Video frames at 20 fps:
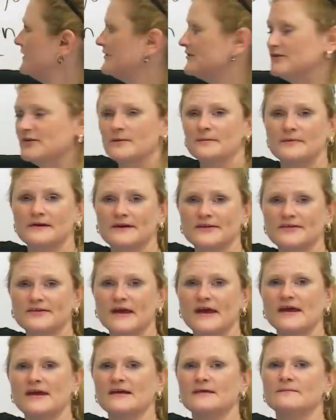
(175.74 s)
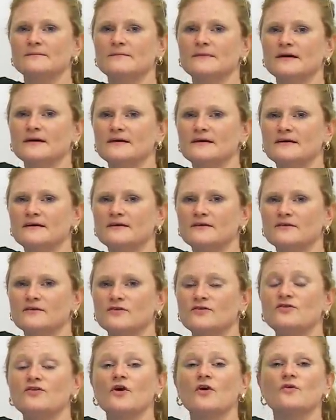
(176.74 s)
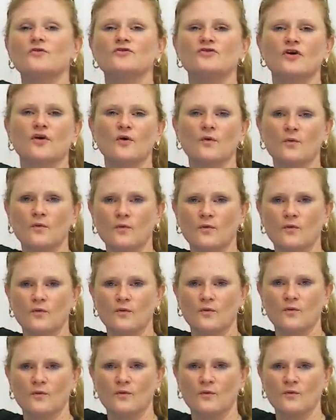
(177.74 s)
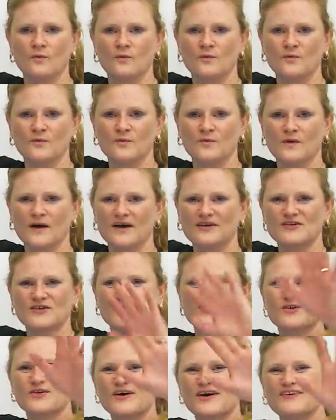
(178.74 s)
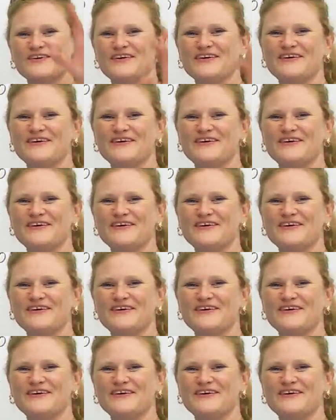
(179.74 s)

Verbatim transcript: Somebody's name, Jojo. Hi, Jojo, how are